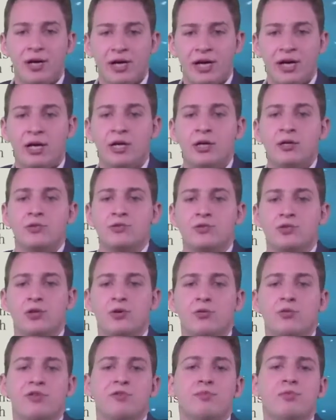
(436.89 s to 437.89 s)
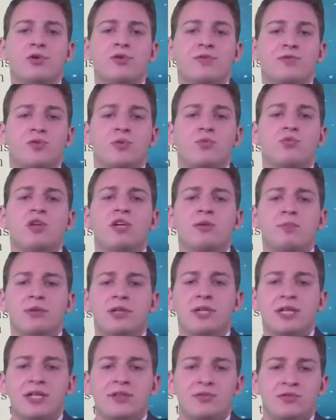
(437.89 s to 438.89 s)
So we've moved from 1 blade
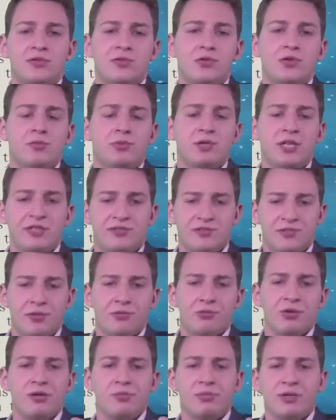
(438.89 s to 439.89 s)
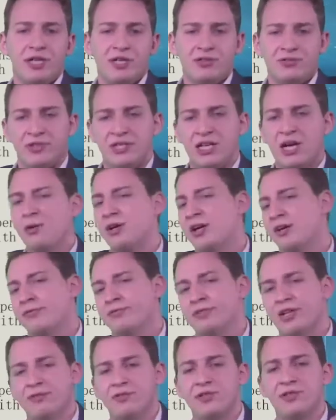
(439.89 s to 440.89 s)
to 2 blades to 3 blades, and now we have 5 and
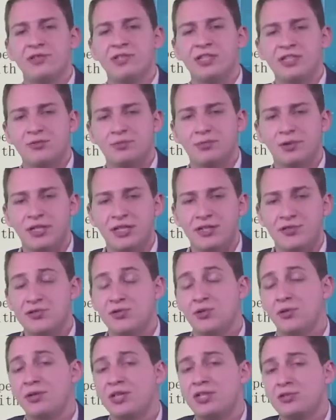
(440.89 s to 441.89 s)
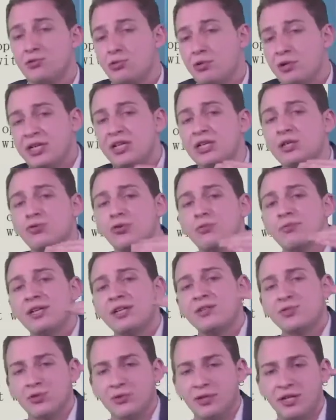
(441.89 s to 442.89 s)
6 blades. So these are incremental
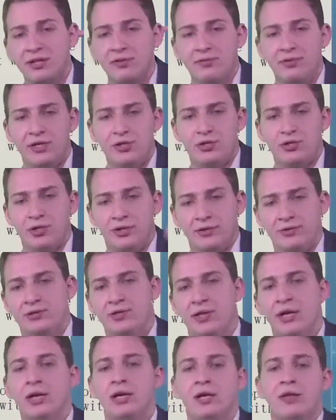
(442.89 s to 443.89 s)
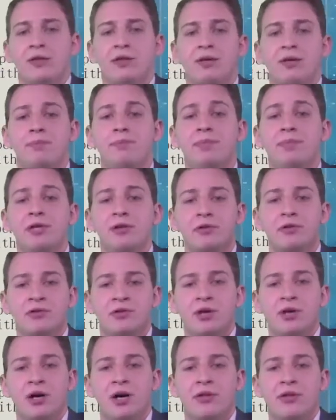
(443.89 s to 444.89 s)
innovations. They build
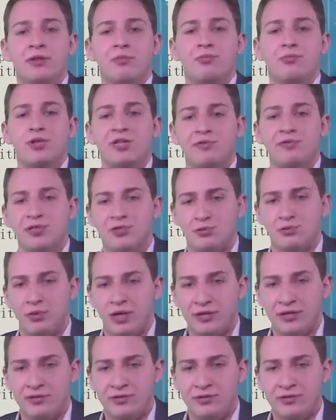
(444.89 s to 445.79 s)
on the previous ones.